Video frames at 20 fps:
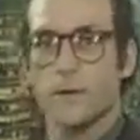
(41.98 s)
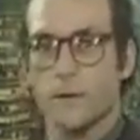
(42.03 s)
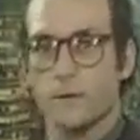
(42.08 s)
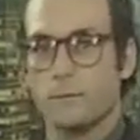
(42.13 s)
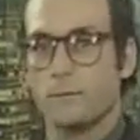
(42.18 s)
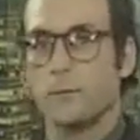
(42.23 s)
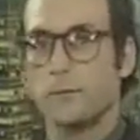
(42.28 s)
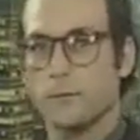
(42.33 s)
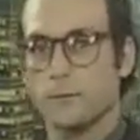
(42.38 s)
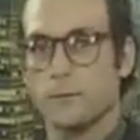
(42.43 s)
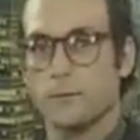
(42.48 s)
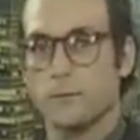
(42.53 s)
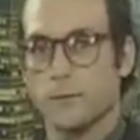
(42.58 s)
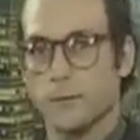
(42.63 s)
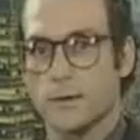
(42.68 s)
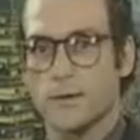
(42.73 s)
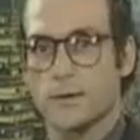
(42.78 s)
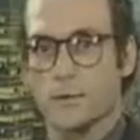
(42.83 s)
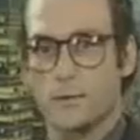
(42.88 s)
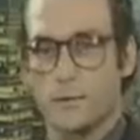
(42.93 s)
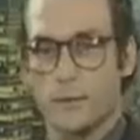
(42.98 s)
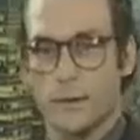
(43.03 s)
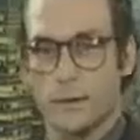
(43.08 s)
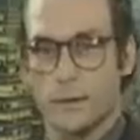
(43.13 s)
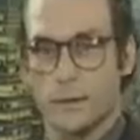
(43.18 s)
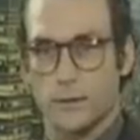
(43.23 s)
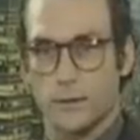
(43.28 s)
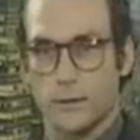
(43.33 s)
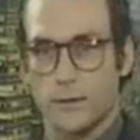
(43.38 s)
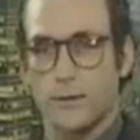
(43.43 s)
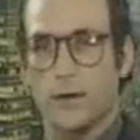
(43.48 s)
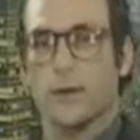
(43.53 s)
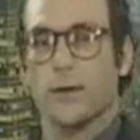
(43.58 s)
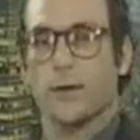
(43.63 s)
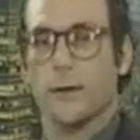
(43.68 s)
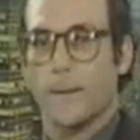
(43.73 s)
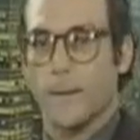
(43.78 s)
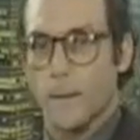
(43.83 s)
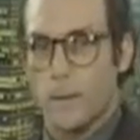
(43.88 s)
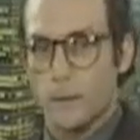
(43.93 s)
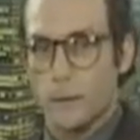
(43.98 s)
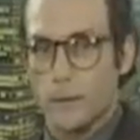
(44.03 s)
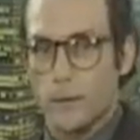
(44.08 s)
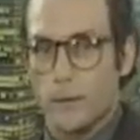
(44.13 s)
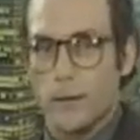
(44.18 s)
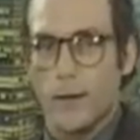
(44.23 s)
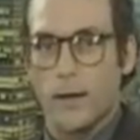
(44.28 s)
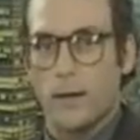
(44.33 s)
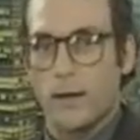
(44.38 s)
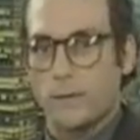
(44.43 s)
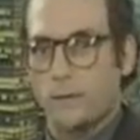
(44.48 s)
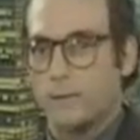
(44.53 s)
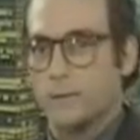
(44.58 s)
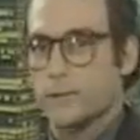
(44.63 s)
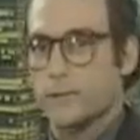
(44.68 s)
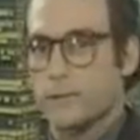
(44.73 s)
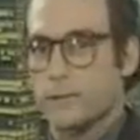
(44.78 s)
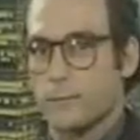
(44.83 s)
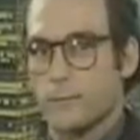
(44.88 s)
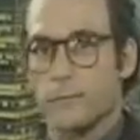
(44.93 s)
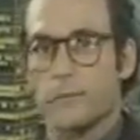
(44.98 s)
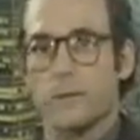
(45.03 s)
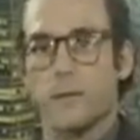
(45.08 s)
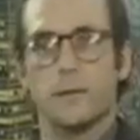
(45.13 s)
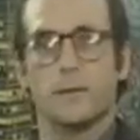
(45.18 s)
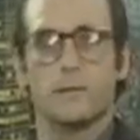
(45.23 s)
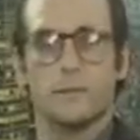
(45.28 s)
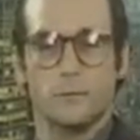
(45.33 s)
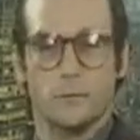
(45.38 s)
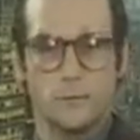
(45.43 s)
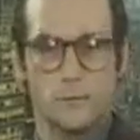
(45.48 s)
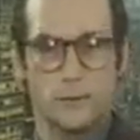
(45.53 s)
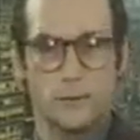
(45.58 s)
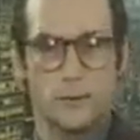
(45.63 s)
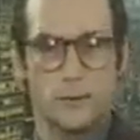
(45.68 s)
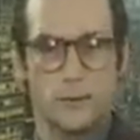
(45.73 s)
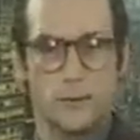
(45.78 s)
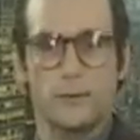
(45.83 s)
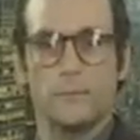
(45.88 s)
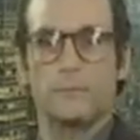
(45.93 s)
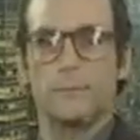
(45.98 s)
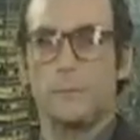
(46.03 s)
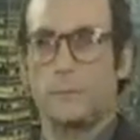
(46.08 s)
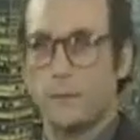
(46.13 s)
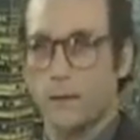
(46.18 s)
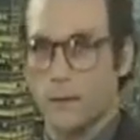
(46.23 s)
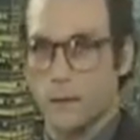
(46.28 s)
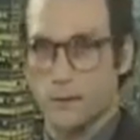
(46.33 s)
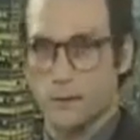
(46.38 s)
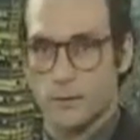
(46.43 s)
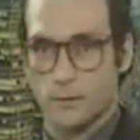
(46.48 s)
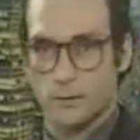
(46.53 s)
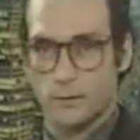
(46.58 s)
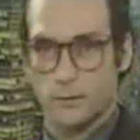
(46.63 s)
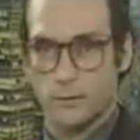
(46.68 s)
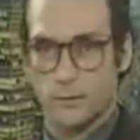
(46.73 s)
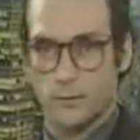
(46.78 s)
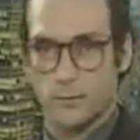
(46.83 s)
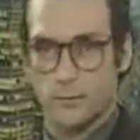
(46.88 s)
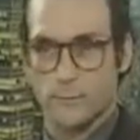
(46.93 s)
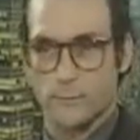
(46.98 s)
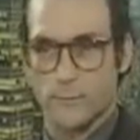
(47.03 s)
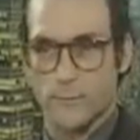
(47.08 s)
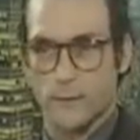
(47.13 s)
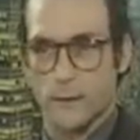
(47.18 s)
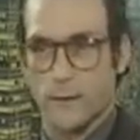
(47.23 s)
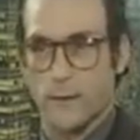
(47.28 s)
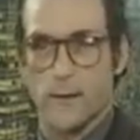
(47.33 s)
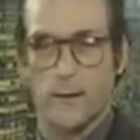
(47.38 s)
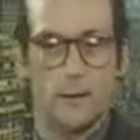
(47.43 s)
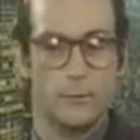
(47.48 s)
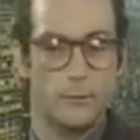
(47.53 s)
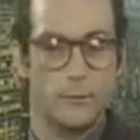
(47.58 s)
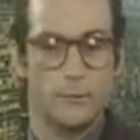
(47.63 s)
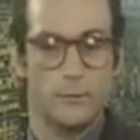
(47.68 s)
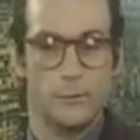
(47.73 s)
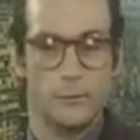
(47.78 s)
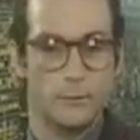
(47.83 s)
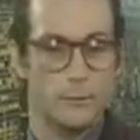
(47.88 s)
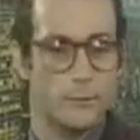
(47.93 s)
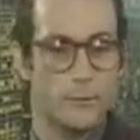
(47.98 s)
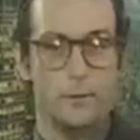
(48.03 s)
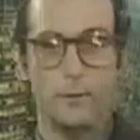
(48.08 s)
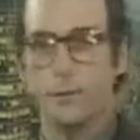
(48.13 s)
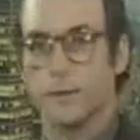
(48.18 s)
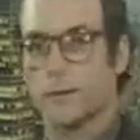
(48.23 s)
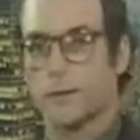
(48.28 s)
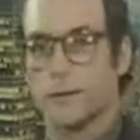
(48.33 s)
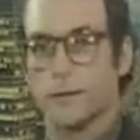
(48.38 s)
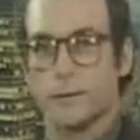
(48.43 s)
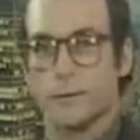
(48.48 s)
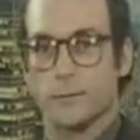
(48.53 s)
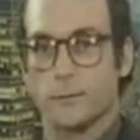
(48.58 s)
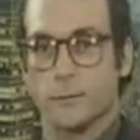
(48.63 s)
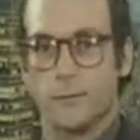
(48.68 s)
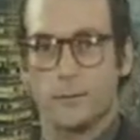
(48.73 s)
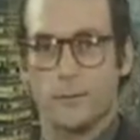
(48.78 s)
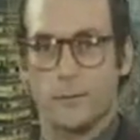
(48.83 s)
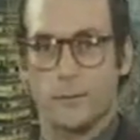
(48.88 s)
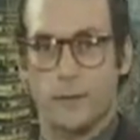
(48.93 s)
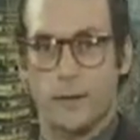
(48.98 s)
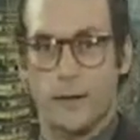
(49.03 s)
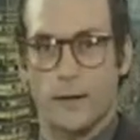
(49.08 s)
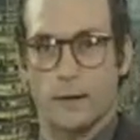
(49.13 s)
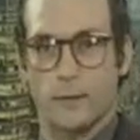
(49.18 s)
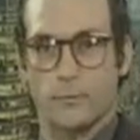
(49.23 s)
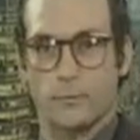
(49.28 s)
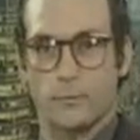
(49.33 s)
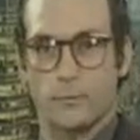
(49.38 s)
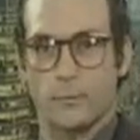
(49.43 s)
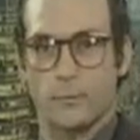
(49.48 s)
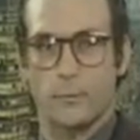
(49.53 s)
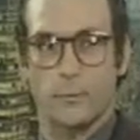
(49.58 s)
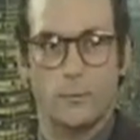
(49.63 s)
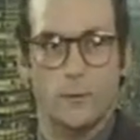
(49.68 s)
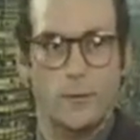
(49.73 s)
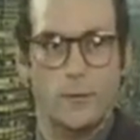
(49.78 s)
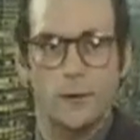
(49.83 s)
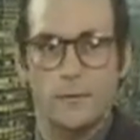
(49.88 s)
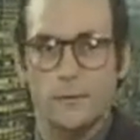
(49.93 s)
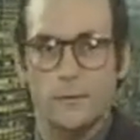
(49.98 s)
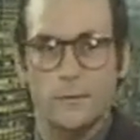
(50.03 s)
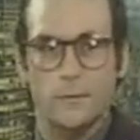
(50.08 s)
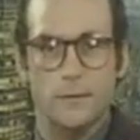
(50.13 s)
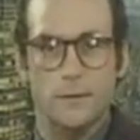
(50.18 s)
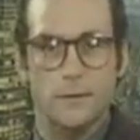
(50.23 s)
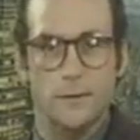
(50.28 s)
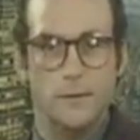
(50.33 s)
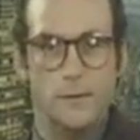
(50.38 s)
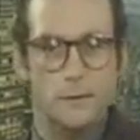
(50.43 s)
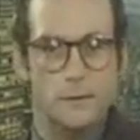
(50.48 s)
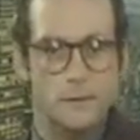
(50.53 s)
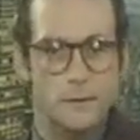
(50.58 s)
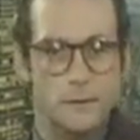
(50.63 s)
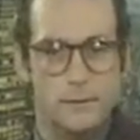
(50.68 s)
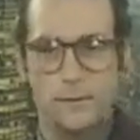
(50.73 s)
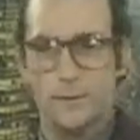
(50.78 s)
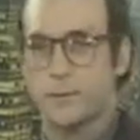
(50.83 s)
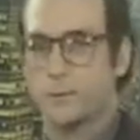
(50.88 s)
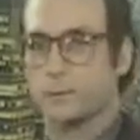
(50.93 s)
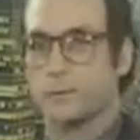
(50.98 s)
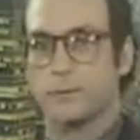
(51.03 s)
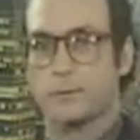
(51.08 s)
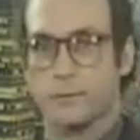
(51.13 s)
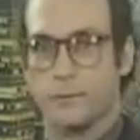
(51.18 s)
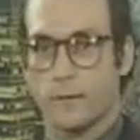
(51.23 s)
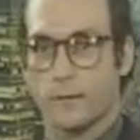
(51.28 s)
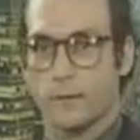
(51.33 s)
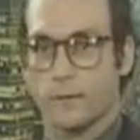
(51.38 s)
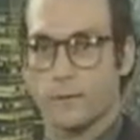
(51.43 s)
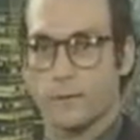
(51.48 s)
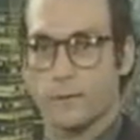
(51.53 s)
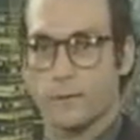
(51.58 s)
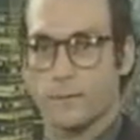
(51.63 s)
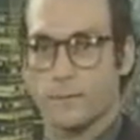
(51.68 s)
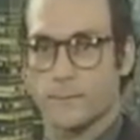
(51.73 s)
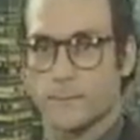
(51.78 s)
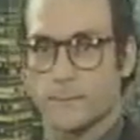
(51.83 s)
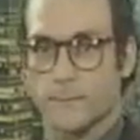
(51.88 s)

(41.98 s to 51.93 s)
If this is your situation, we have some very interesting information for you, and we will be very clear with what we have. We will be as clear as this is profound.